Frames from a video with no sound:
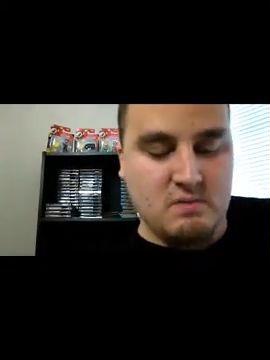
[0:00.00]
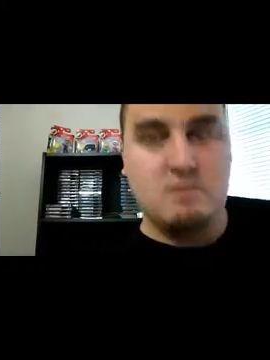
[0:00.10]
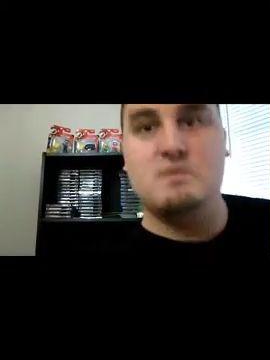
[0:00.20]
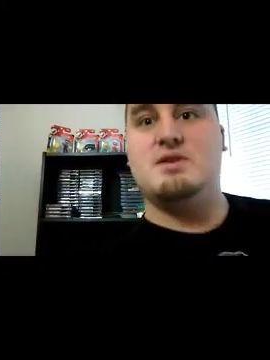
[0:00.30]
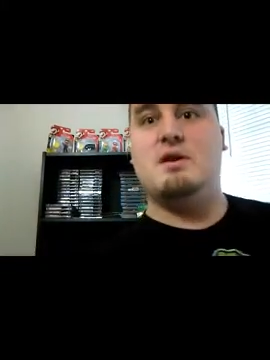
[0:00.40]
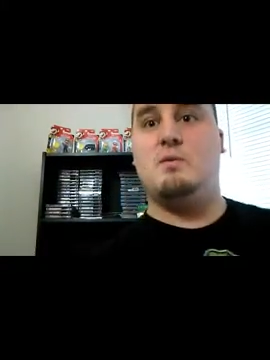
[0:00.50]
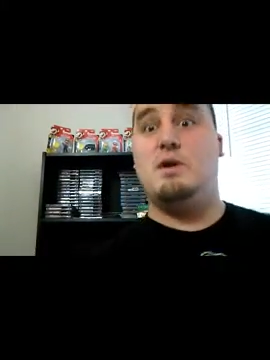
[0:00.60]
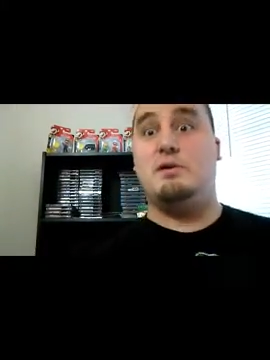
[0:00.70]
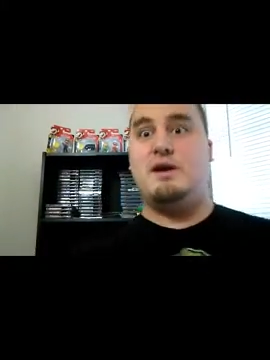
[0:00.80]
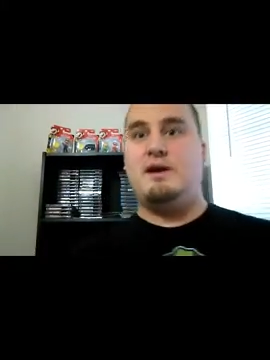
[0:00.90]
Ooh, we're starting to
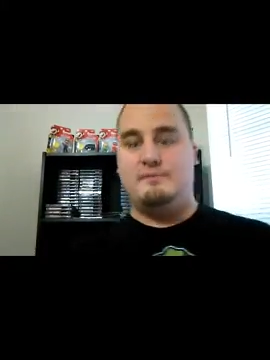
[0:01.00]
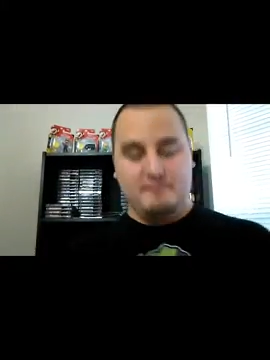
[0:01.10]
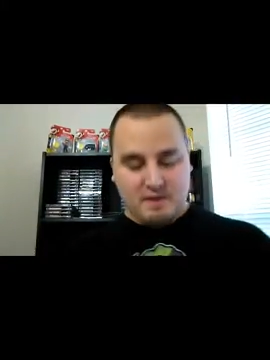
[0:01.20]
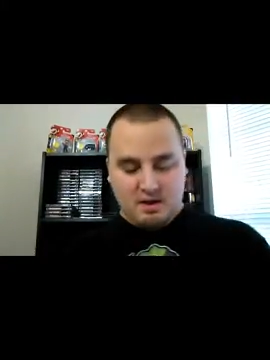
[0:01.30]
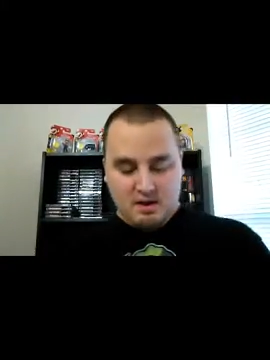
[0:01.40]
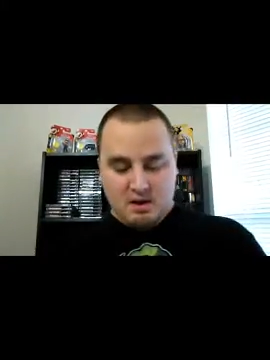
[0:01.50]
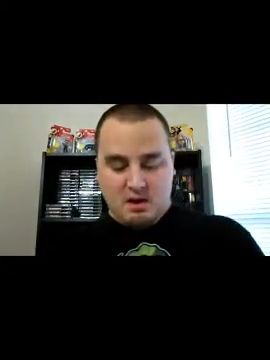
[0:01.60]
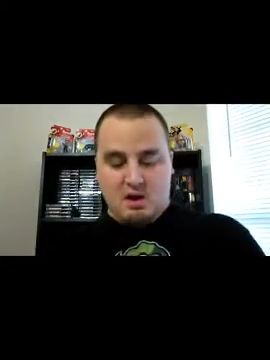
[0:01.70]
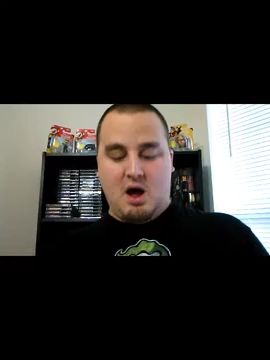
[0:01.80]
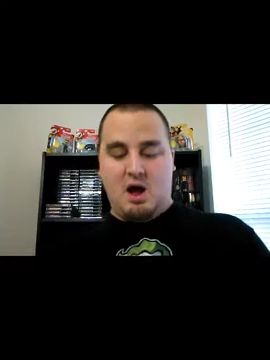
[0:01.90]
whittle
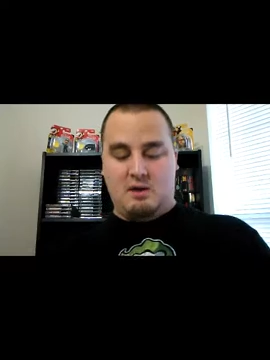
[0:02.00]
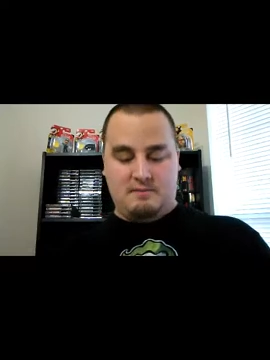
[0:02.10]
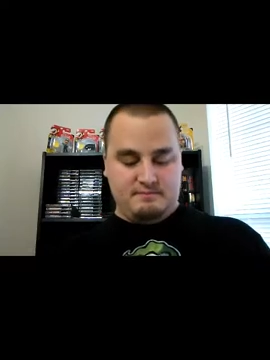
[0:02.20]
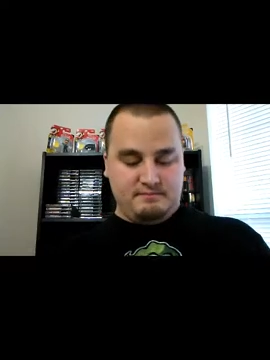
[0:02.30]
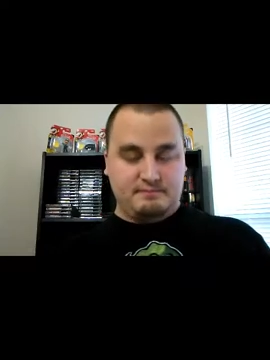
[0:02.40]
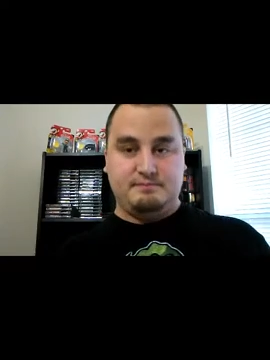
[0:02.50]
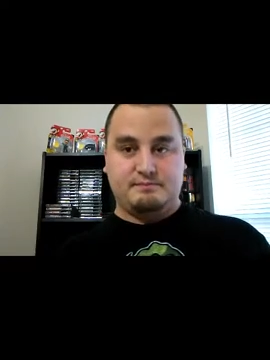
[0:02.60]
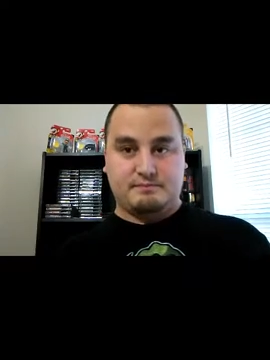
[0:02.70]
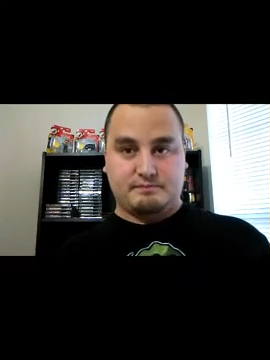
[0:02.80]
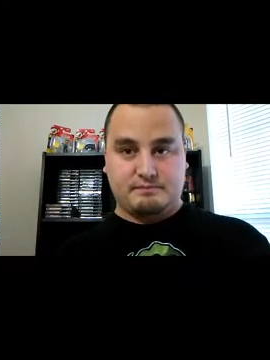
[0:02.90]
down.
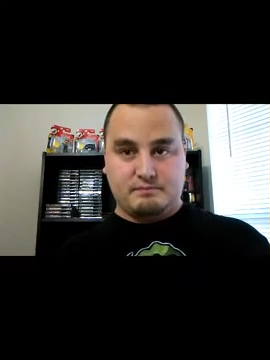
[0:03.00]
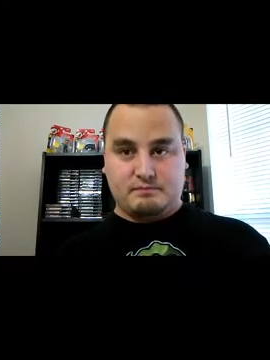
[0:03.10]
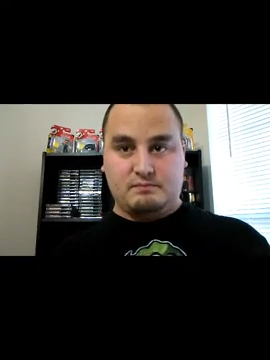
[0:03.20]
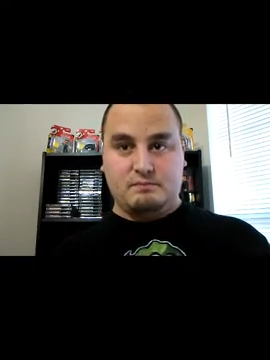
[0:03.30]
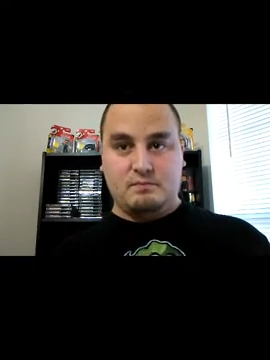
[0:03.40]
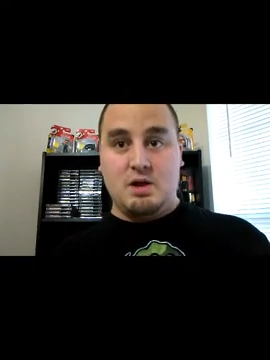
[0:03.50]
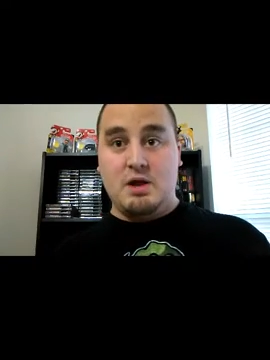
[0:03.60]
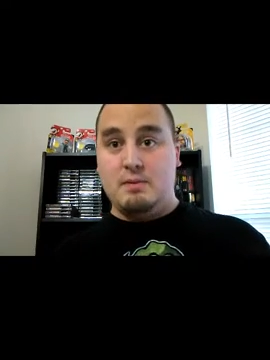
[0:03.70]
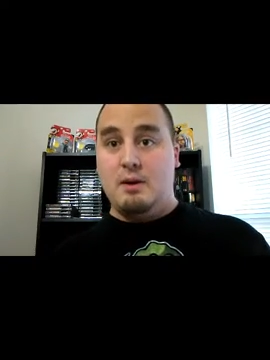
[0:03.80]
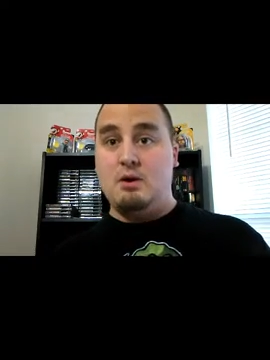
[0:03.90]

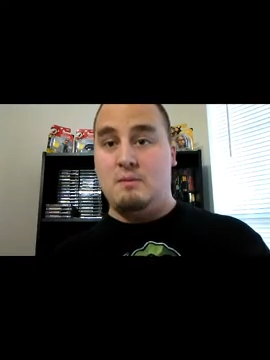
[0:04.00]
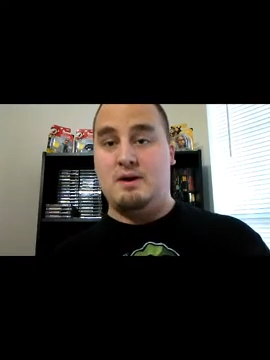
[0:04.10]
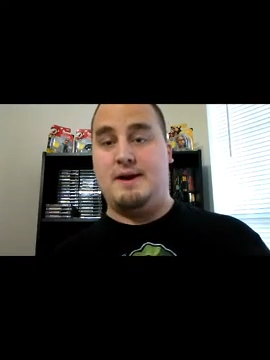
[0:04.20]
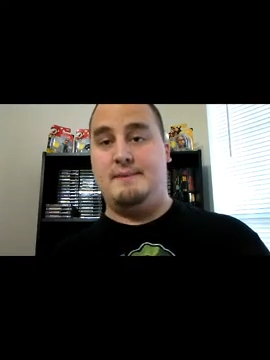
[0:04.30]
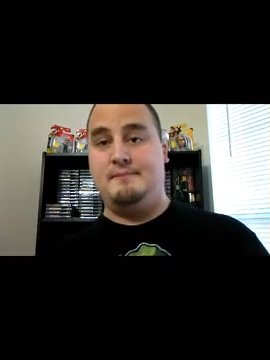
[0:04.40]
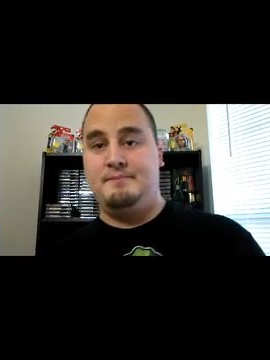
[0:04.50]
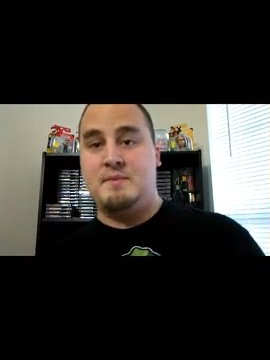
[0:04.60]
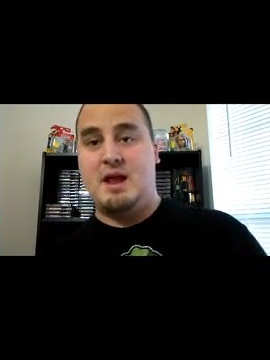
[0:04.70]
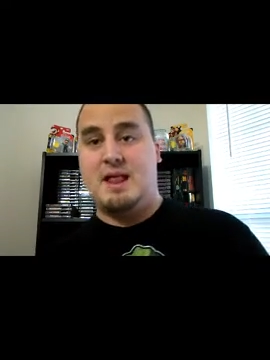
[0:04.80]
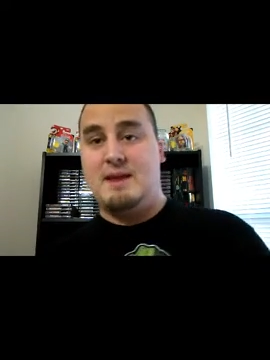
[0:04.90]
Another Pokemon game.
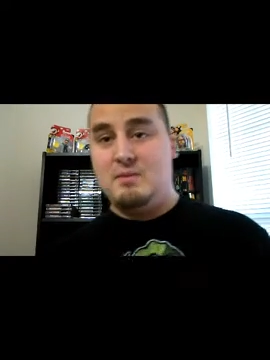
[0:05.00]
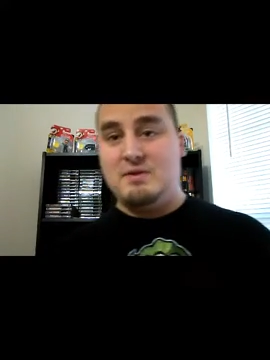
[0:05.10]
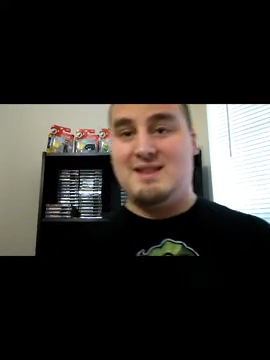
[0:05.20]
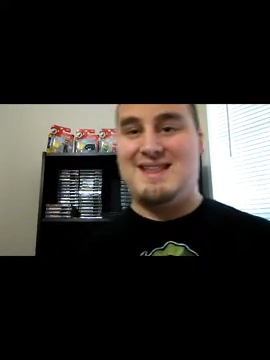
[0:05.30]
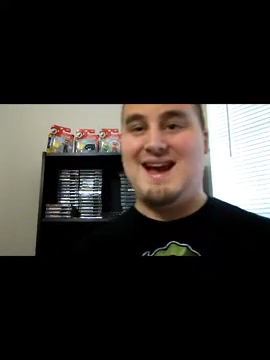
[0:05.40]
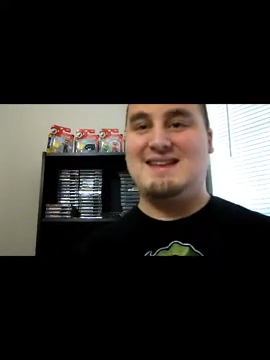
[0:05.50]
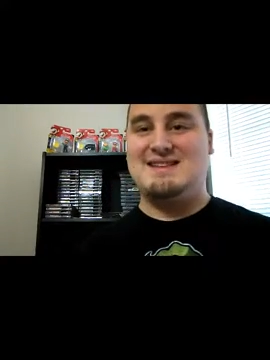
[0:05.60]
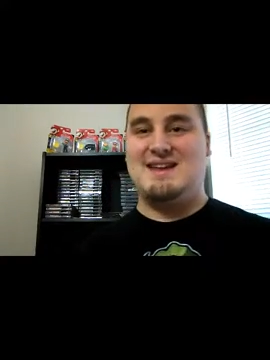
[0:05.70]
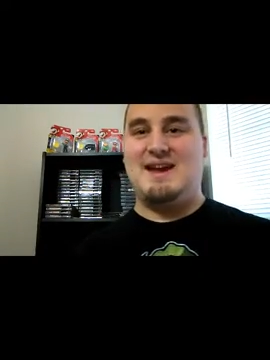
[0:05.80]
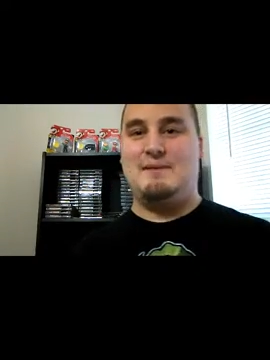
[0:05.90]
A lot of people didn't like
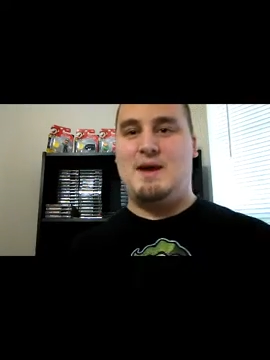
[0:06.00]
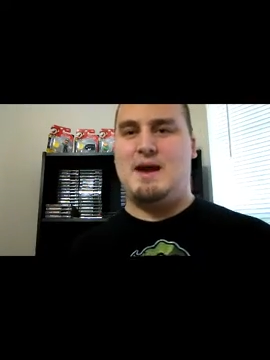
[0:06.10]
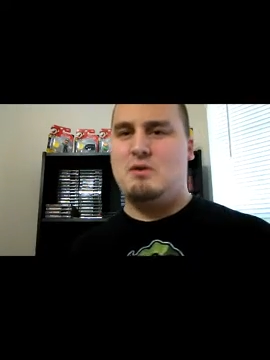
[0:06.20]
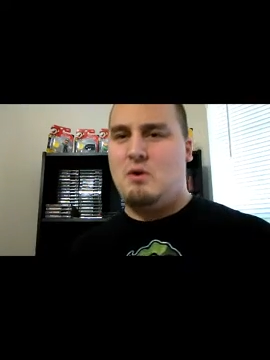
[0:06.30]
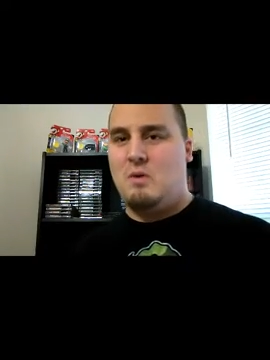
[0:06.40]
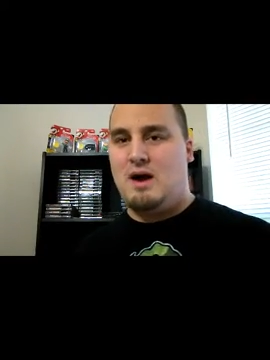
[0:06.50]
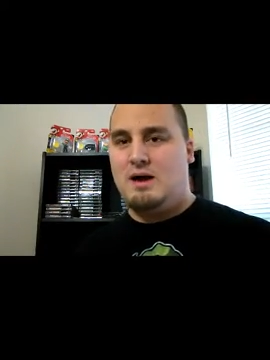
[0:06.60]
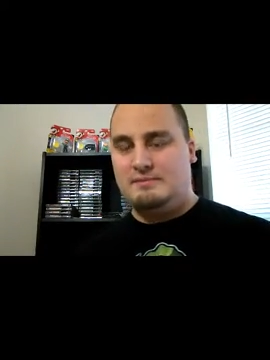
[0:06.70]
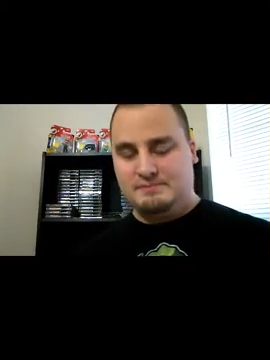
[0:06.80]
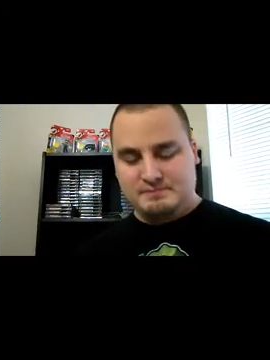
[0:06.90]
this game. I don't know
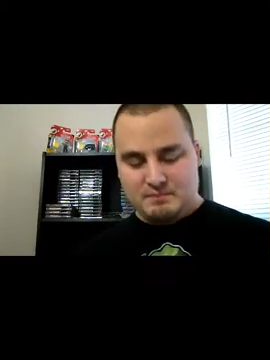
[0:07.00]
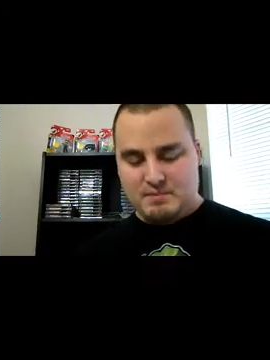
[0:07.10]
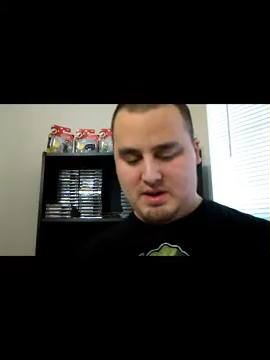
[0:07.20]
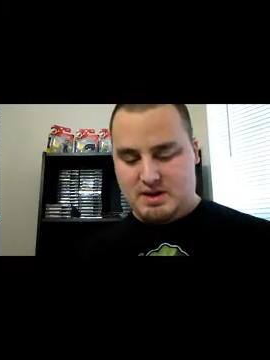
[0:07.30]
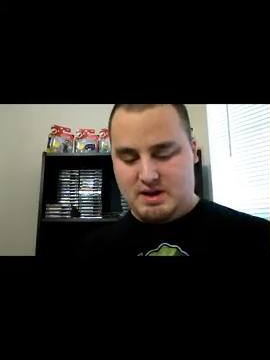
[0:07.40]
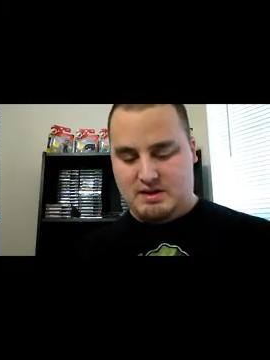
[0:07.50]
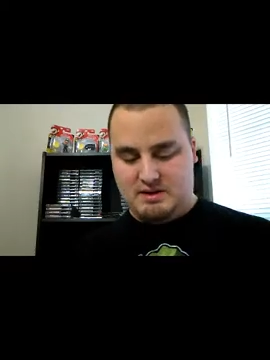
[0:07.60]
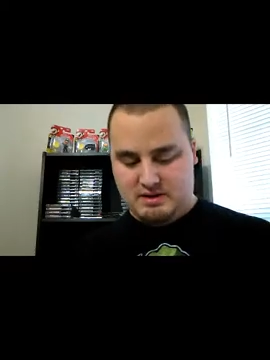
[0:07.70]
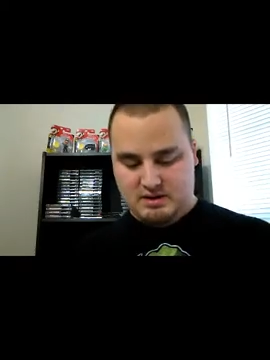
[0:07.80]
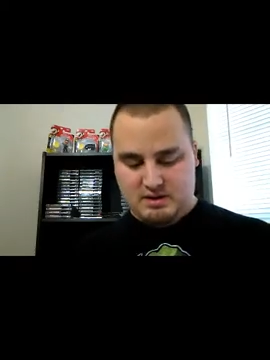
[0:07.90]
why, but
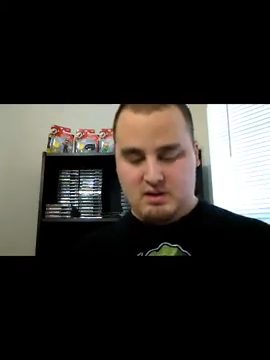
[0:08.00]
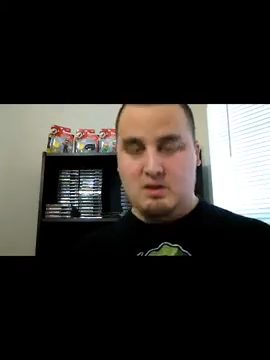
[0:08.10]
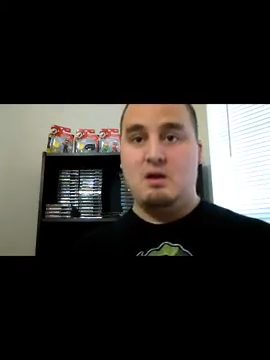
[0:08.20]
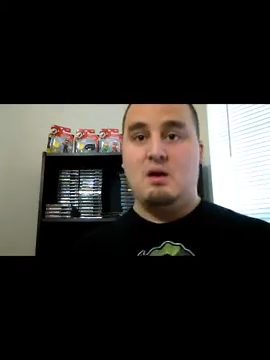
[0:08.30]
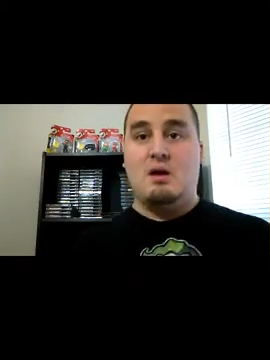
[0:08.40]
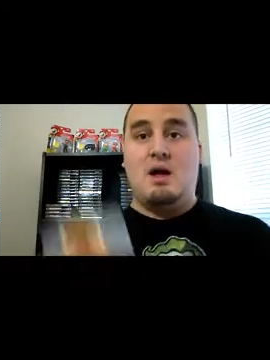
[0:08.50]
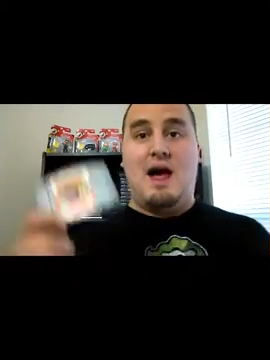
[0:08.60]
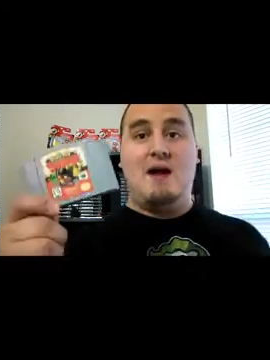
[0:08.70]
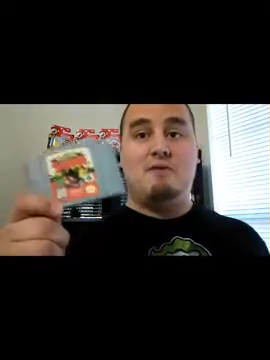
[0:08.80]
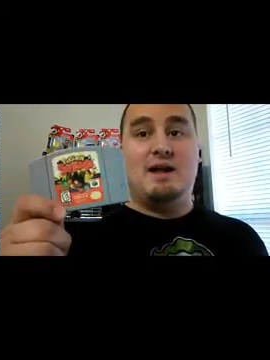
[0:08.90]

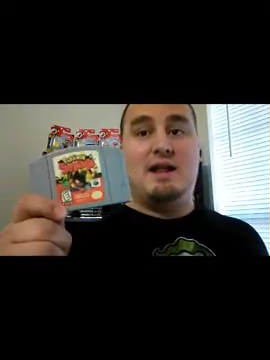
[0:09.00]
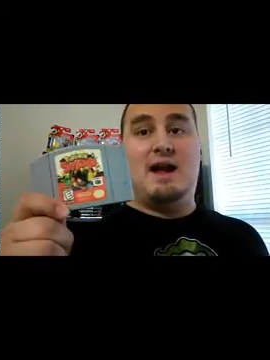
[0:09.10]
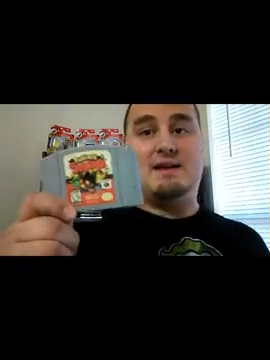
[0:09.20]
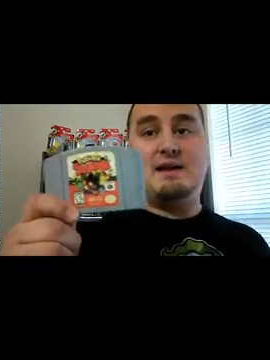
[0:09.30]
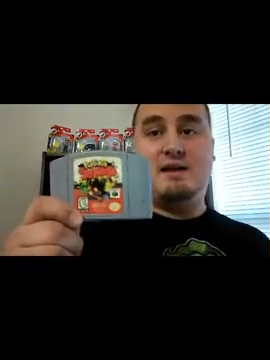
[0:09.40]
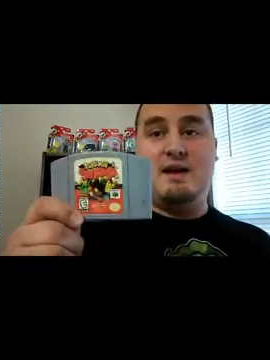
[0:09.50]
I really liked it.